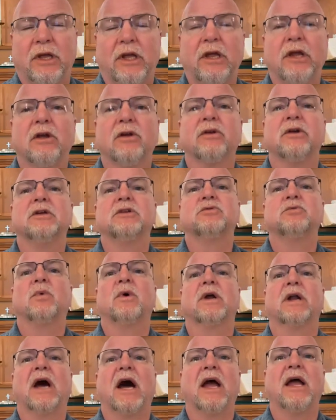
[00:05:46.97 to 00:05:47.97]
Here is
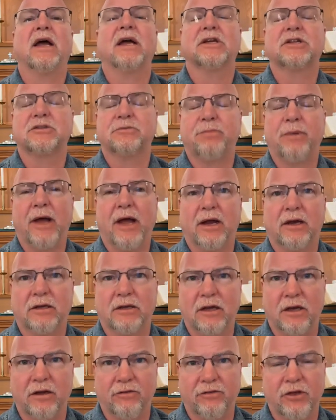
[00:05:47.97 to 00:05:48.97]
what I
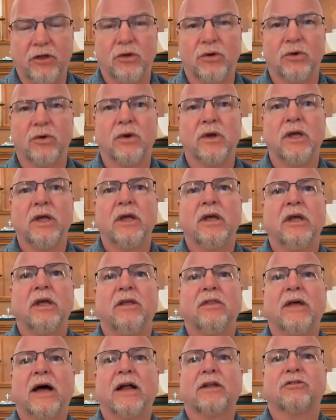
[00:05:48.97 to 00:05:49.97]
expect of you.
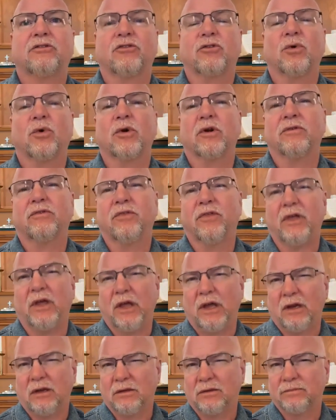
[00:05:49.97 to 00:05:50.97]
That sort of
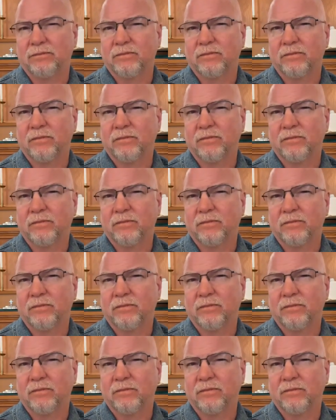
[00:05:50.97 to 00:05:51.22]
thing.